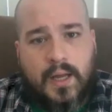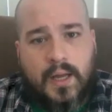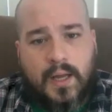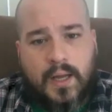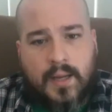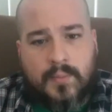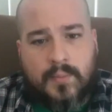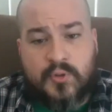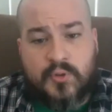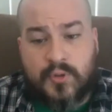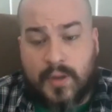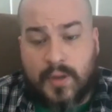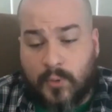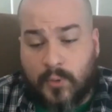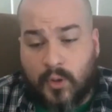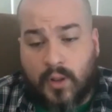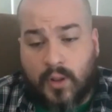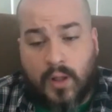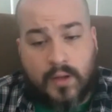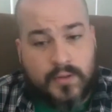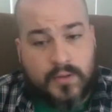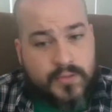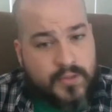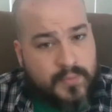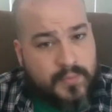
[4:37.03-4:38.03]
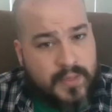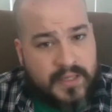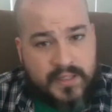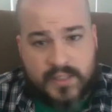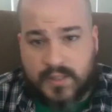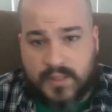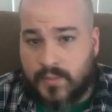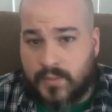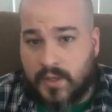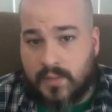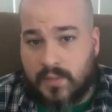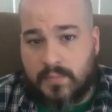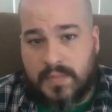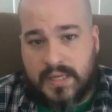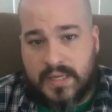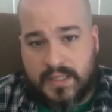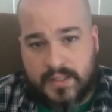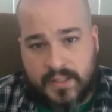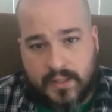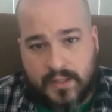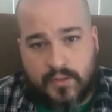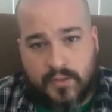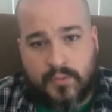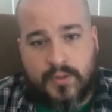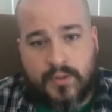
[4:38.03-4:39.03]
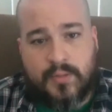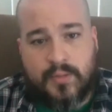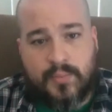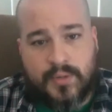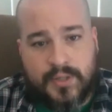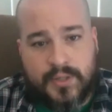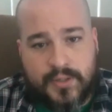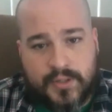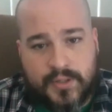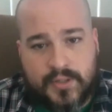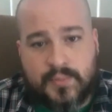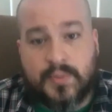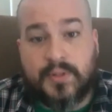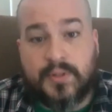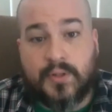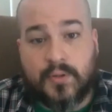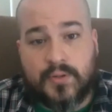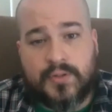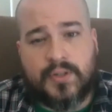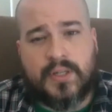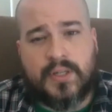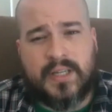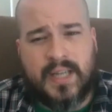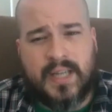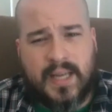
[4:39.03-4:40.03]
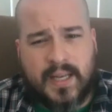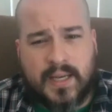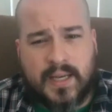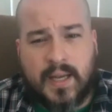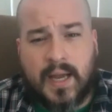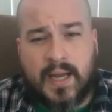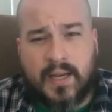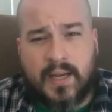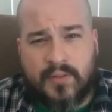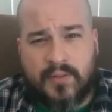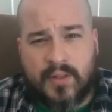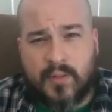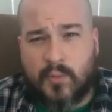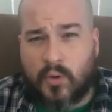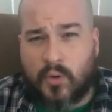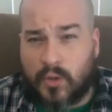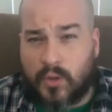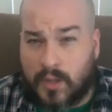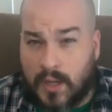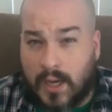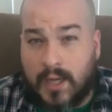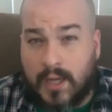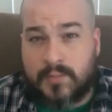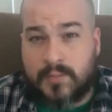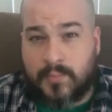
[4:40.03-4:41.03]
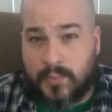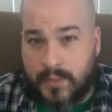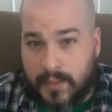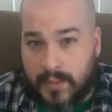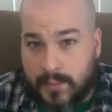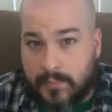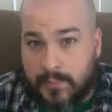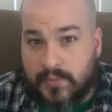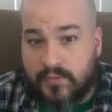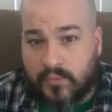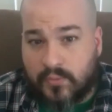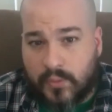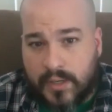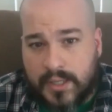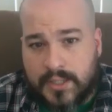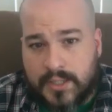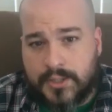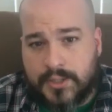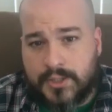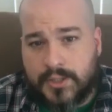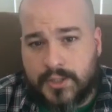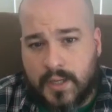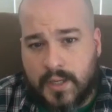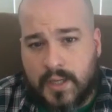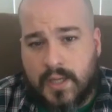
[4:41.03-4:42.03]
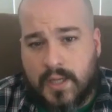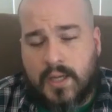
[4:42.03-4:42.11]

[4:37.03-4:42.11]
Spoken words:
Dremel also makes some amazing 3D printers, but those are, again, kind of in the more cost prohibitive range.